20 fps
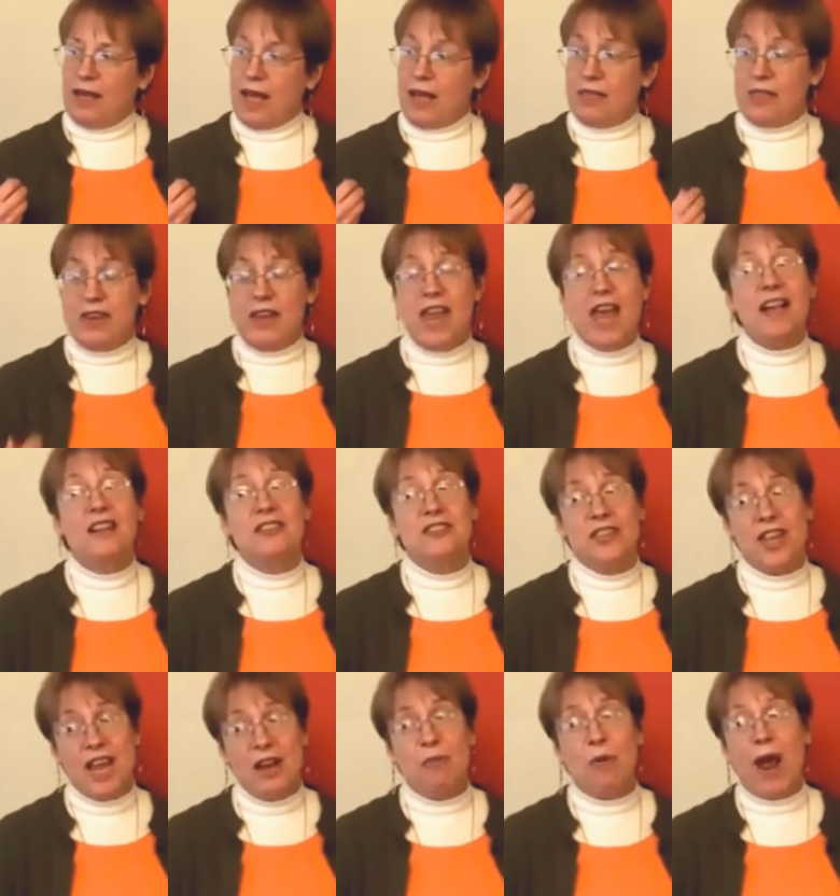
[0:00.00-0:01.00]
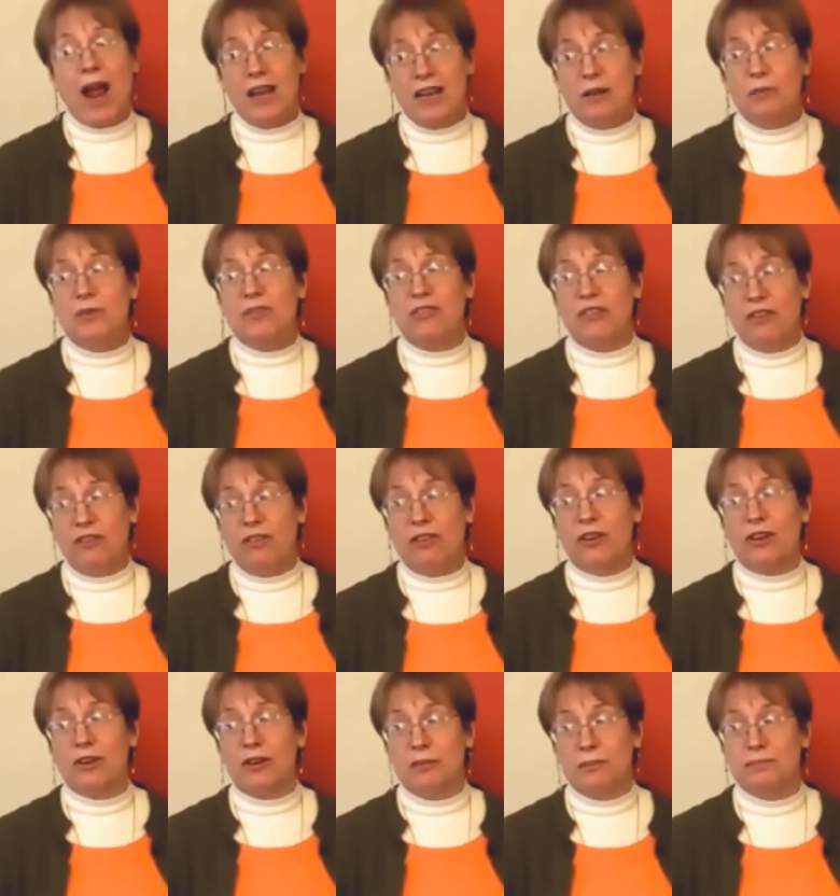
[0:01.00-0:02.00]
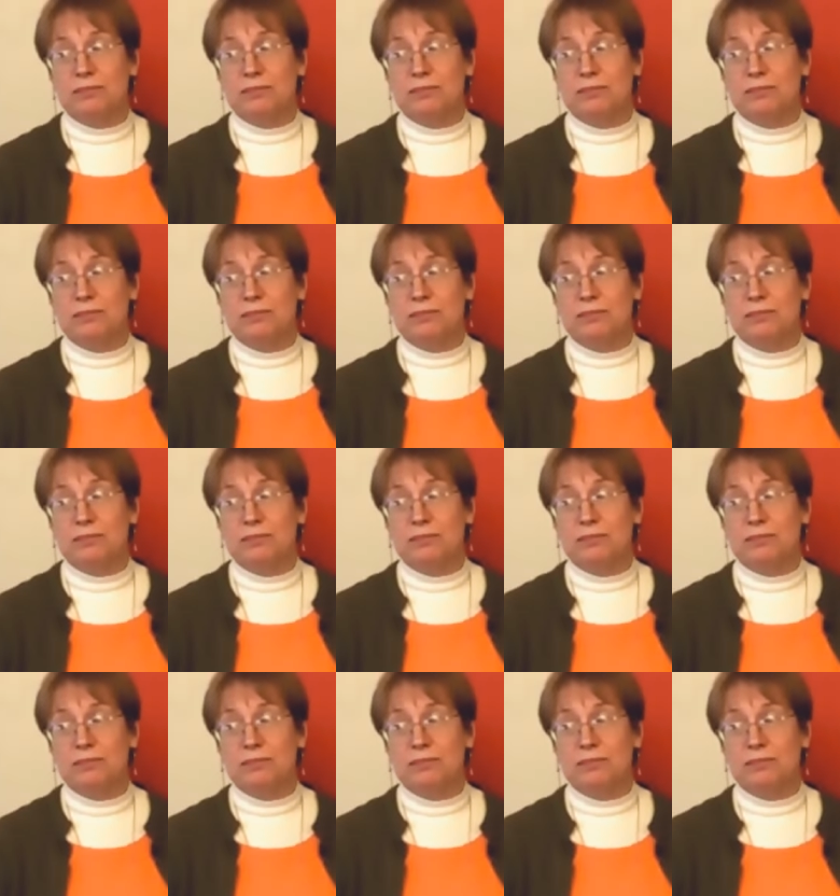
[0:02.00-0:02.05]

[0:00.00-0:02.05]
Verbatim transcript: And the next day, writing was easier.